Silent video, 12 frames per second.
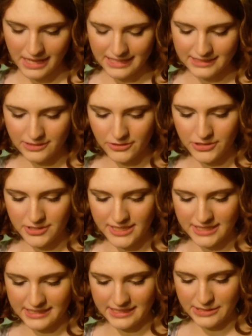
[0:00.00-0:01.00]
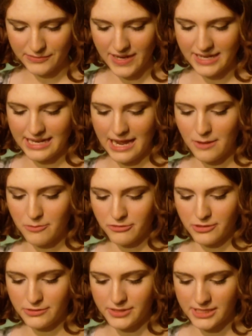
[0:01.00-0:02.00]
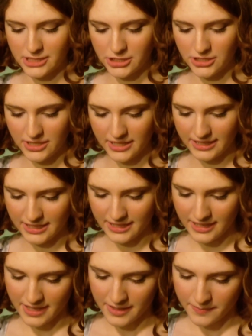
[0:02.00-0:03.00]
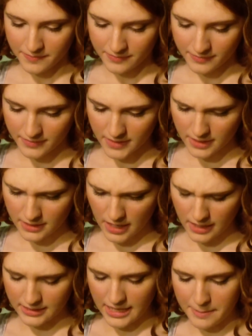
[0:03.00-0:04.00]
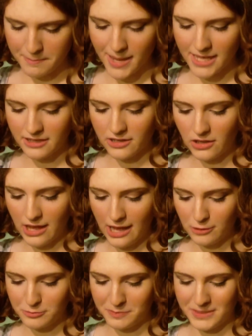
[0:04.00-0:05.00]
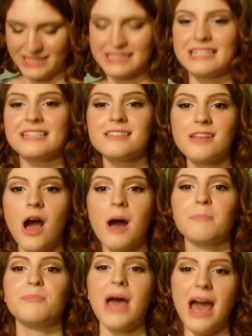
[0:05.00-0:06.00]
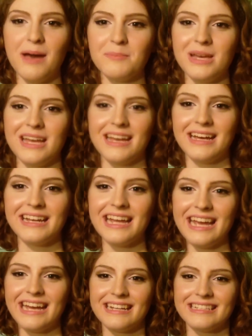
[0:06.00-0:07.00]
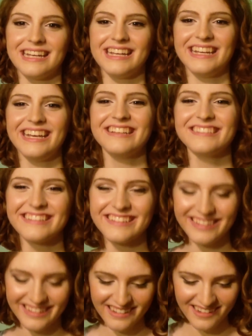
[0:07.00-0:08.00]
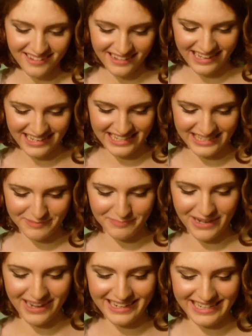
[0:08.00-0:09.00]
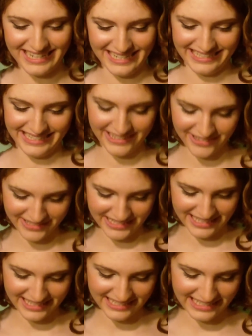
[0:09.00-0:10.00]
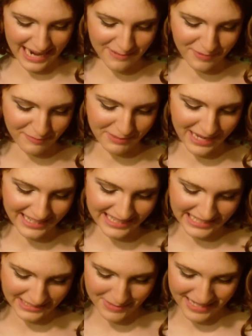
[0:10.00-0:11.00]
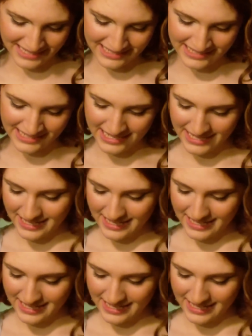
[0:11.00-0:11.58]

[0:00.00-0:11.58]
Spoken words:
And so Lucius says right now Bruce should get medical help because he's not Batman, and and his body isn't used to this type of punishment.